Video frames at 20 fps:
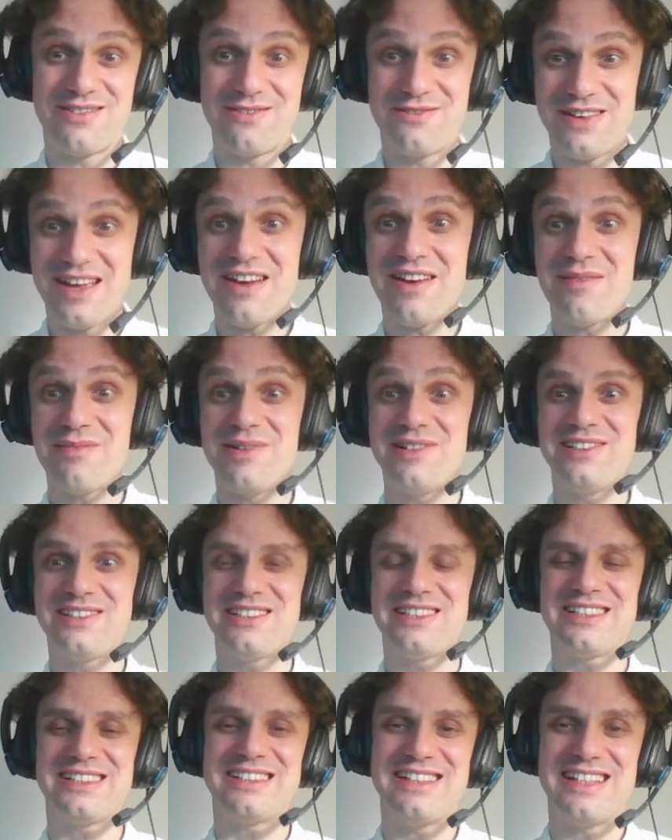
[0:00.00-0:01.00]

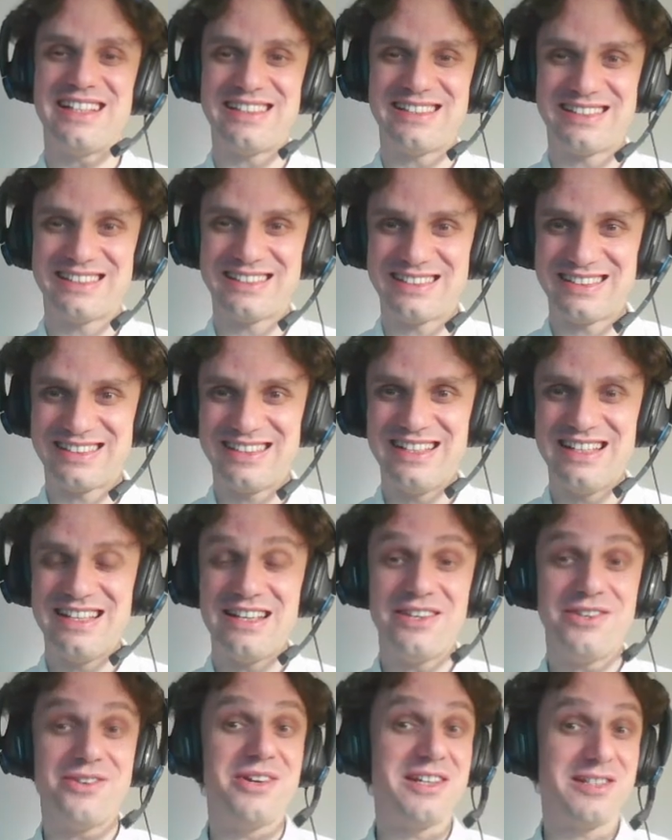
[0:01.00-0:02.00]
variables that
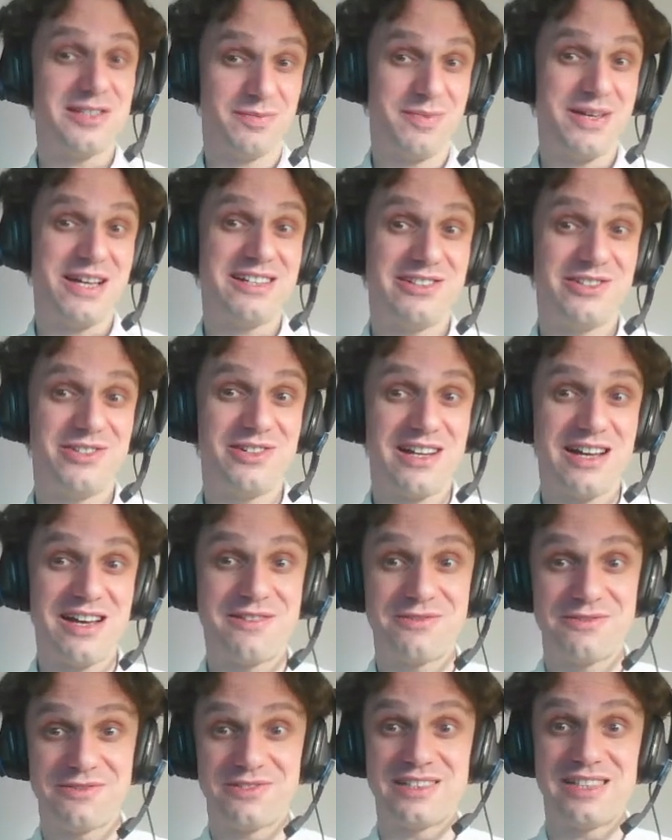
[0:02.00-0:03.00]
you expect to
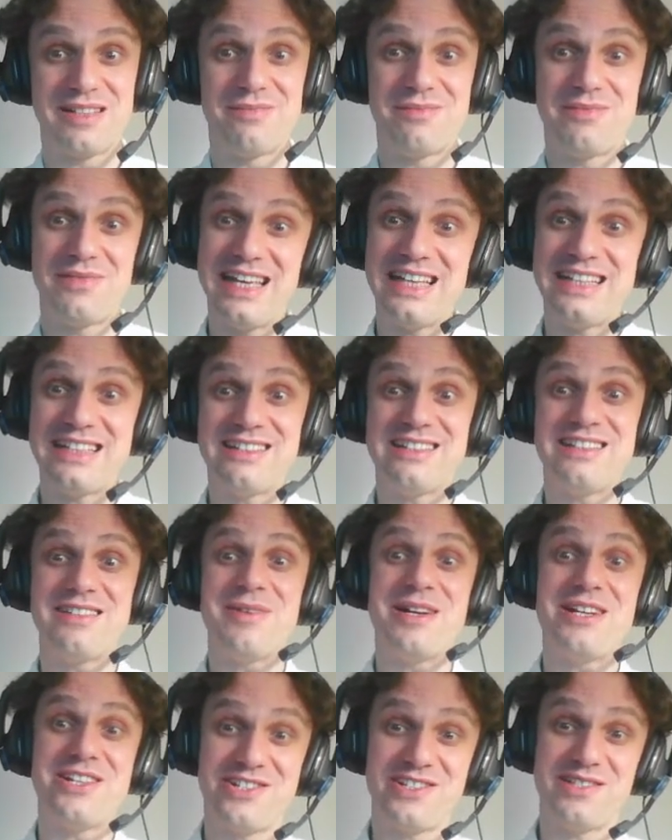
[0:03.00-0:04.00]
have some latent
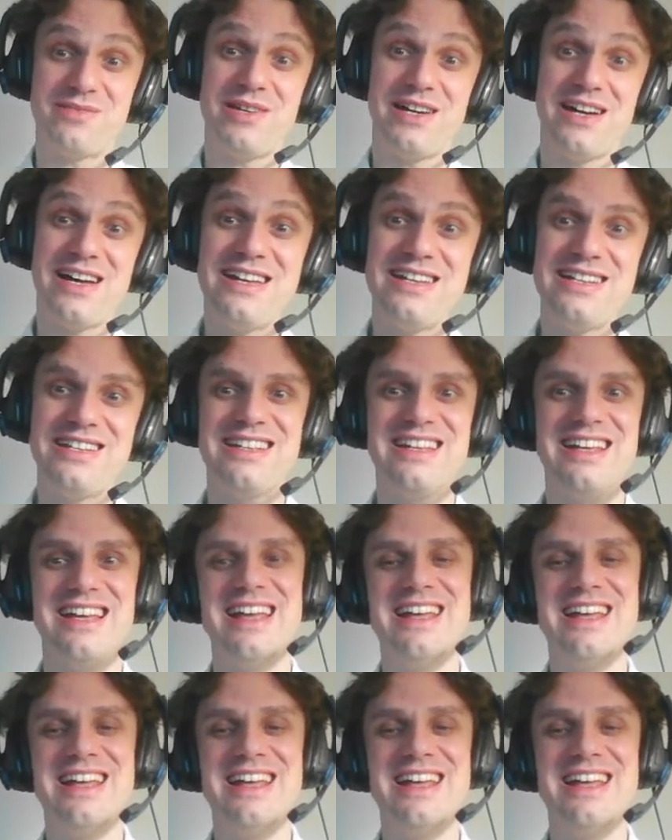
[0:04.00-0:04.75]
dimensions behind,